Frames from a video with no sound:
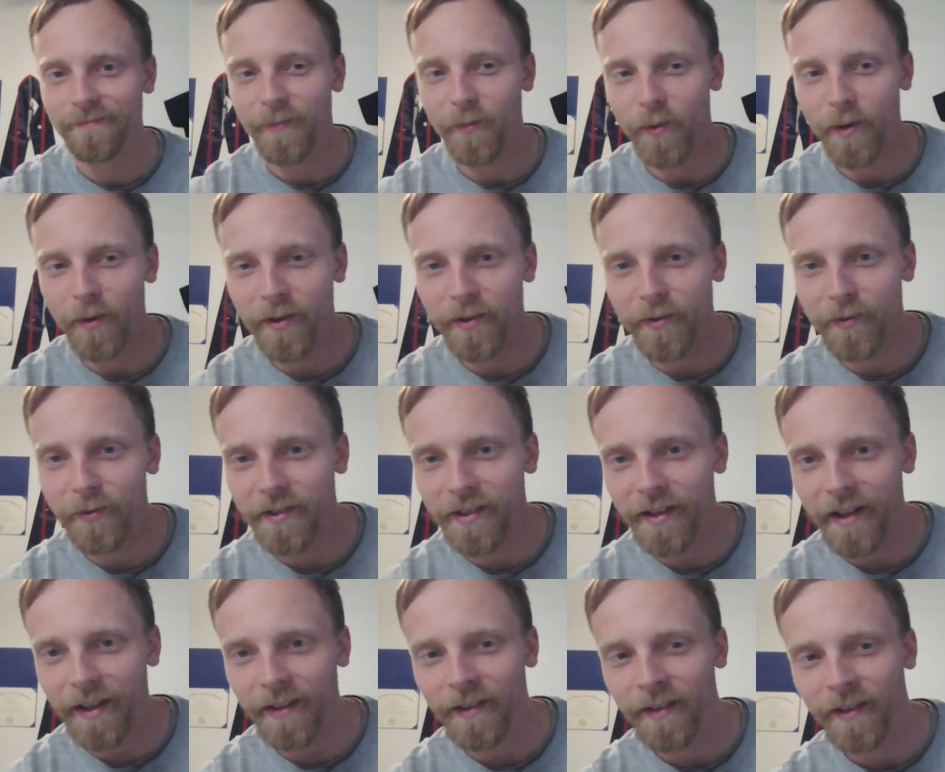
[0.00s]
what are we doing
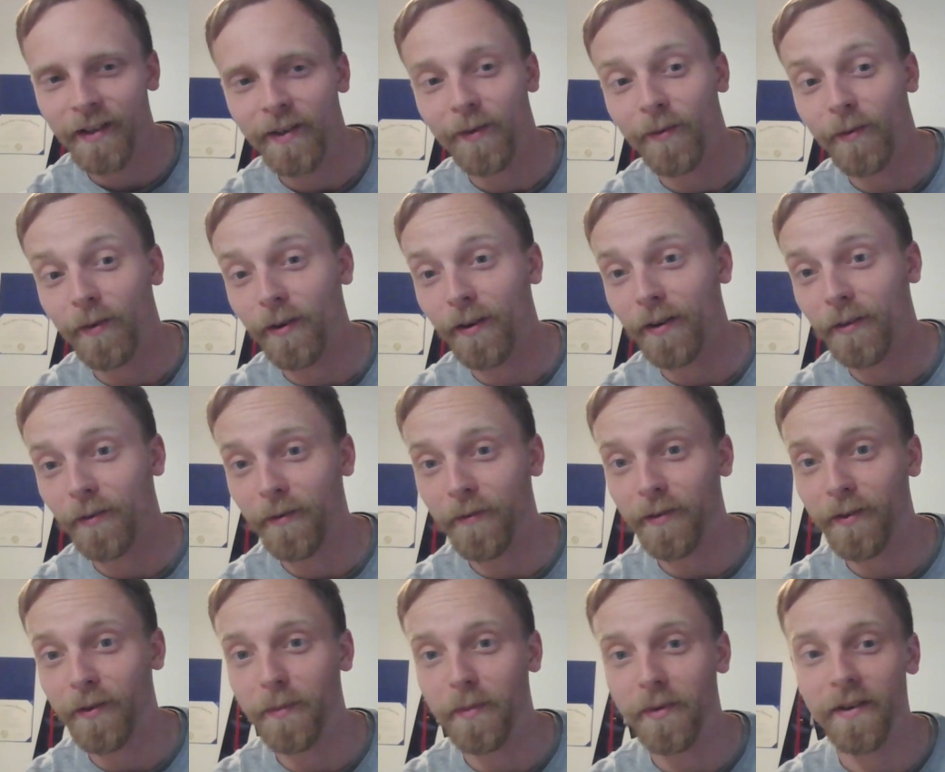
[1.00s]
today? We're going to
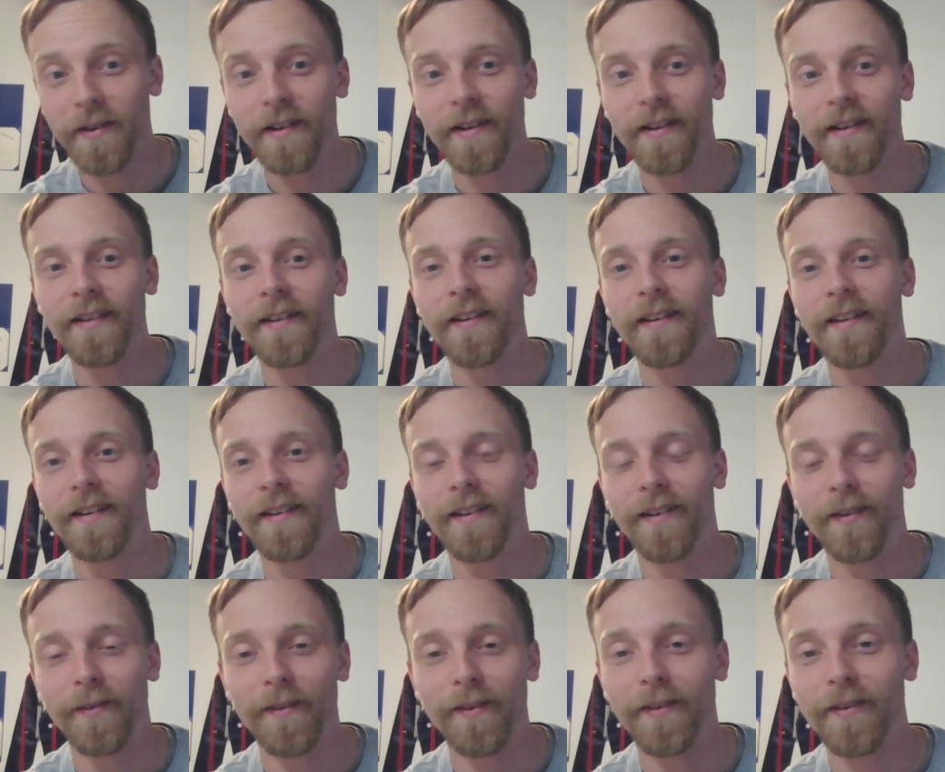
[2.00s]
review a book.
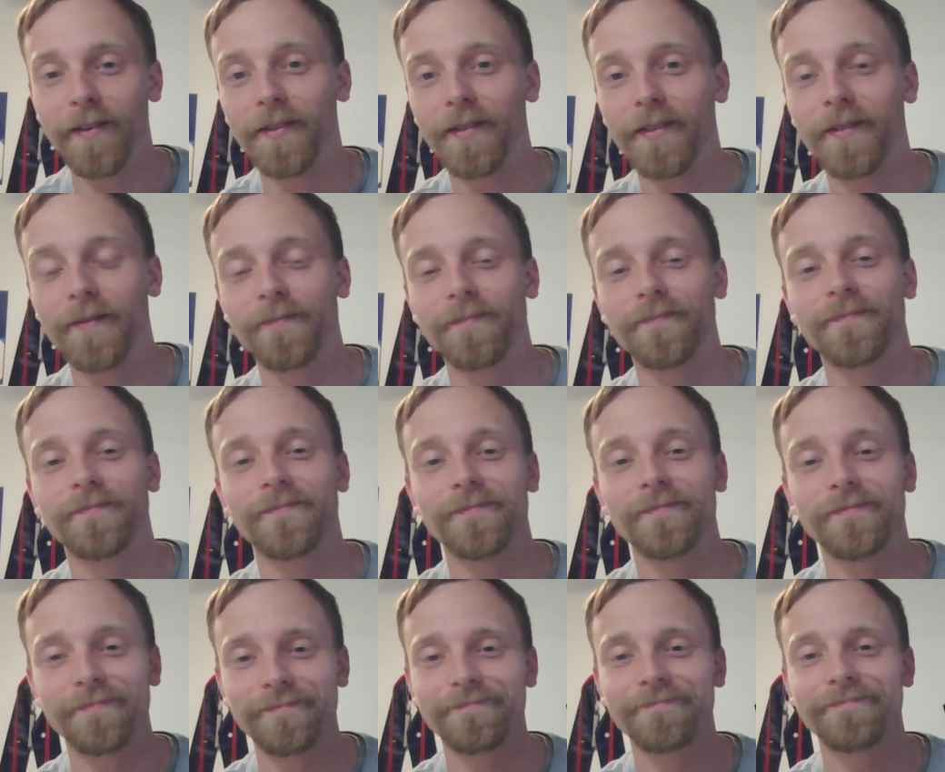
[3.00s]
One of those
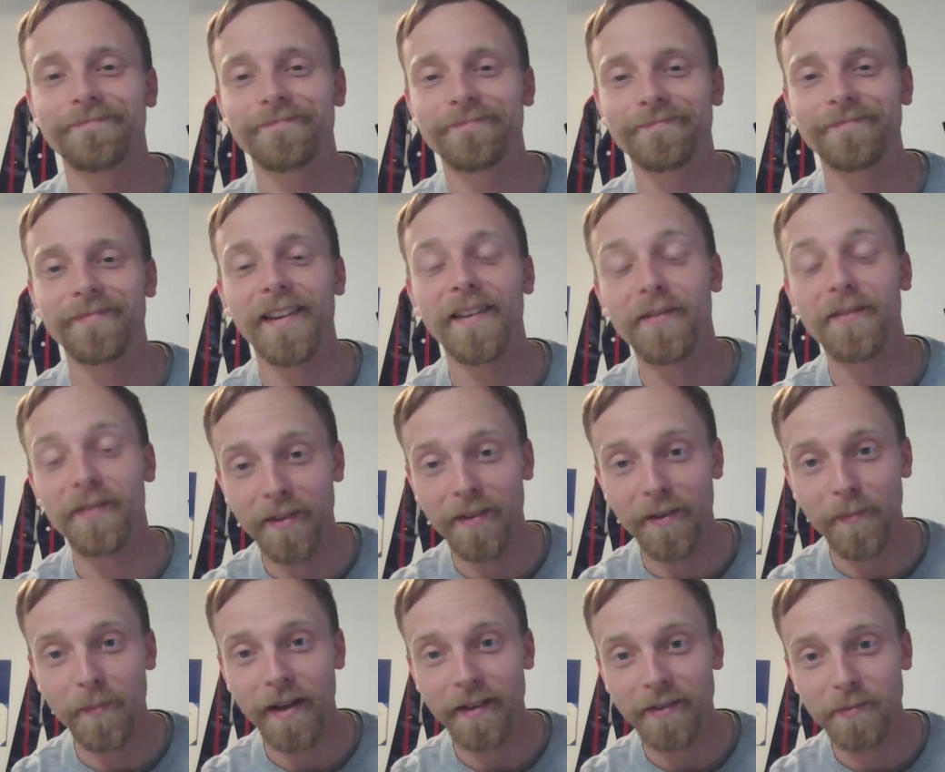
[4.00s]
gives you
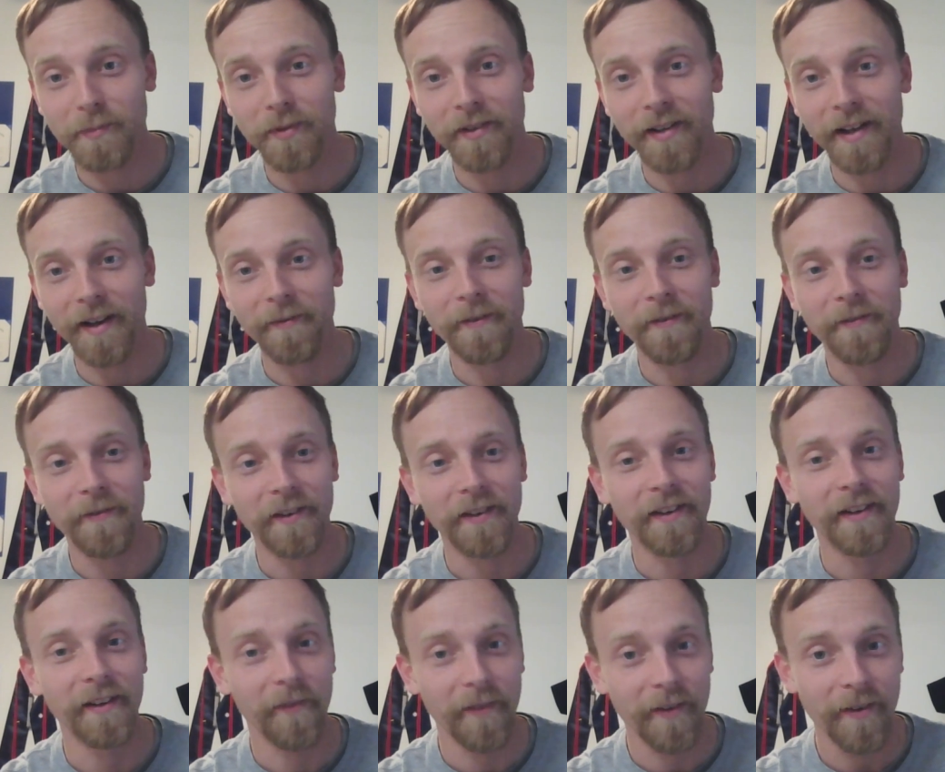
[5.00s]
the best book ever
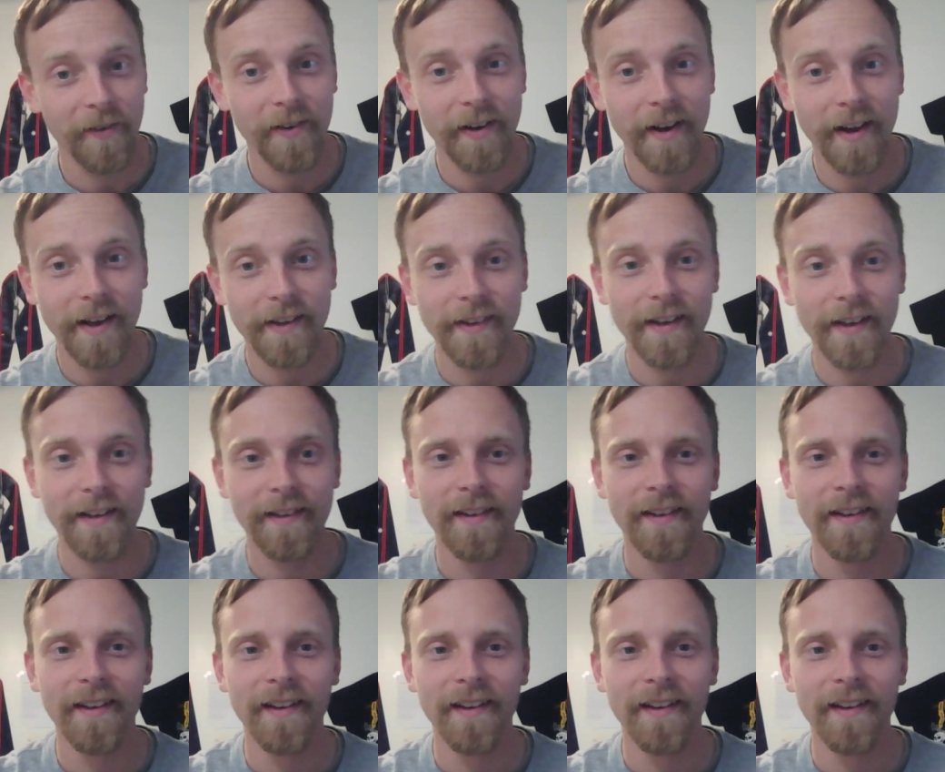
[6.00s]
feeling. Have you ever had that?